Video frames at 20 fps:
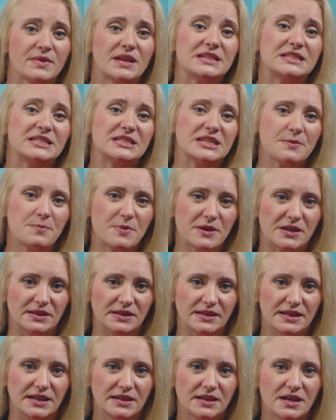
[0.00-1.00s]

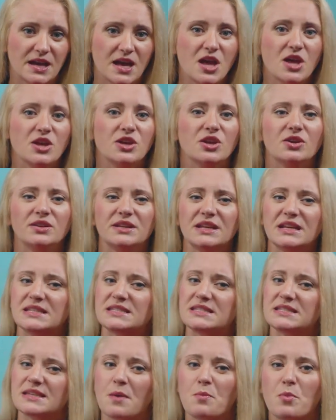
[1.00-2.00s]
Typically, you'll need
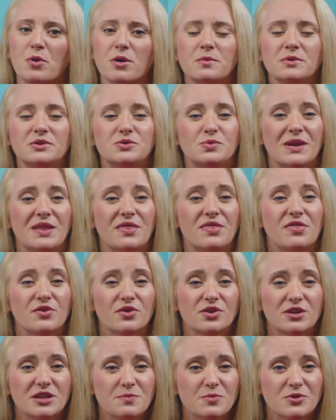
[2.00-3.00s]
somewhere between
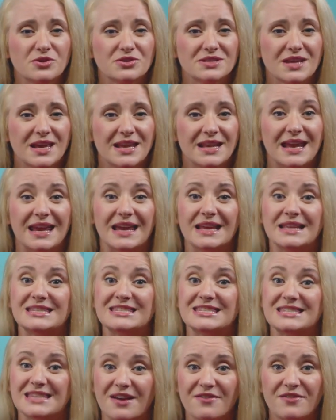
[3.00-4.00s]
30% and
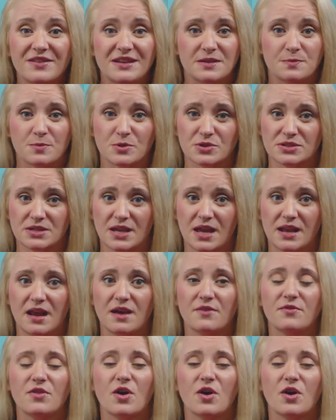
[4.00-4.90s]
70% of